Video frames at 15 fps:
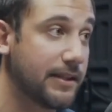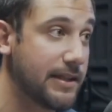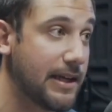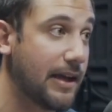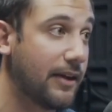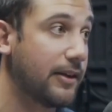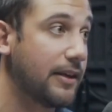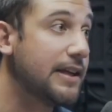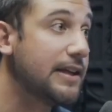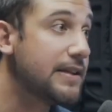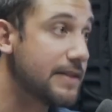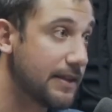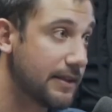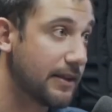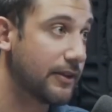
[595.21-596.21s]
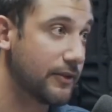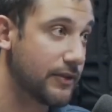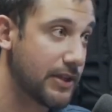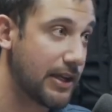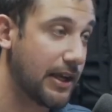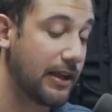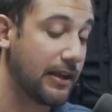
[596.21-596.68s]
it down in easy to
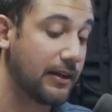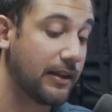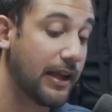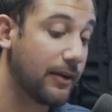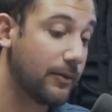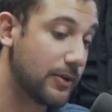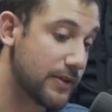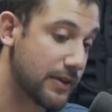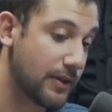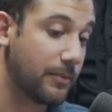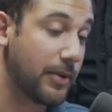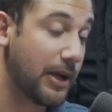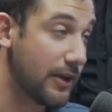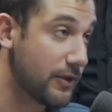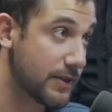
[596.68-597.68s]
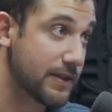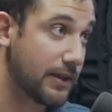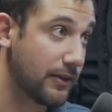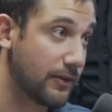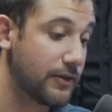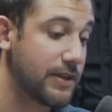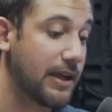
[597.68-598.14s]
understand language that our patients can
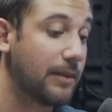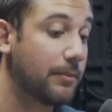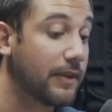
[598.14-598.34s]
understand,